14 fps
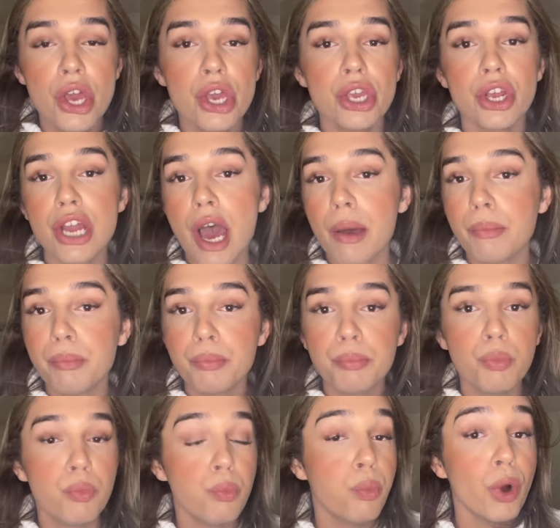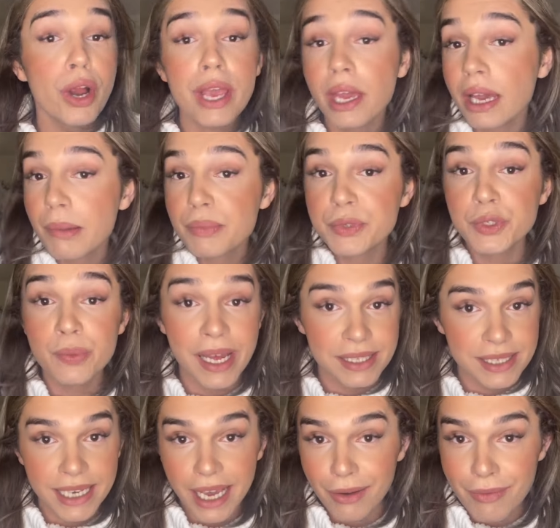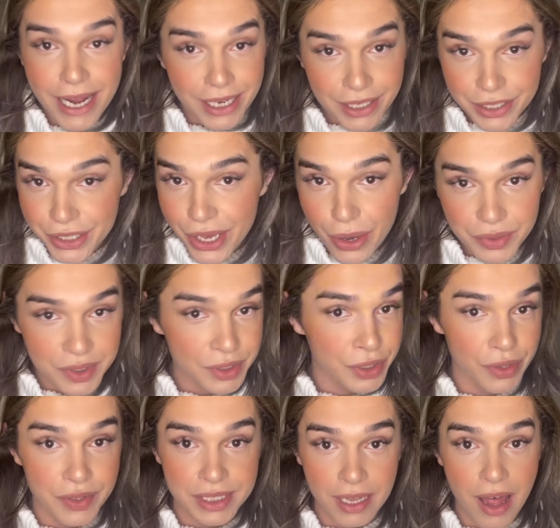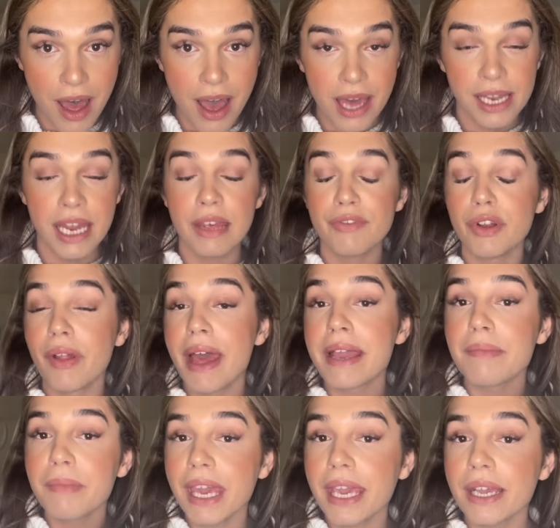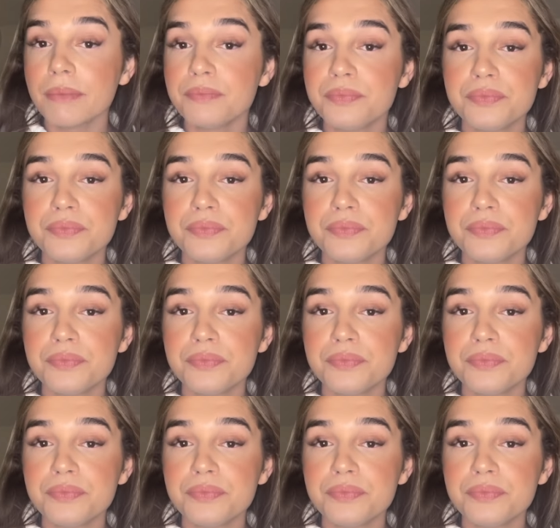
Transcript: You're not working up sweat to get ready to go to the salon. And if you're like me,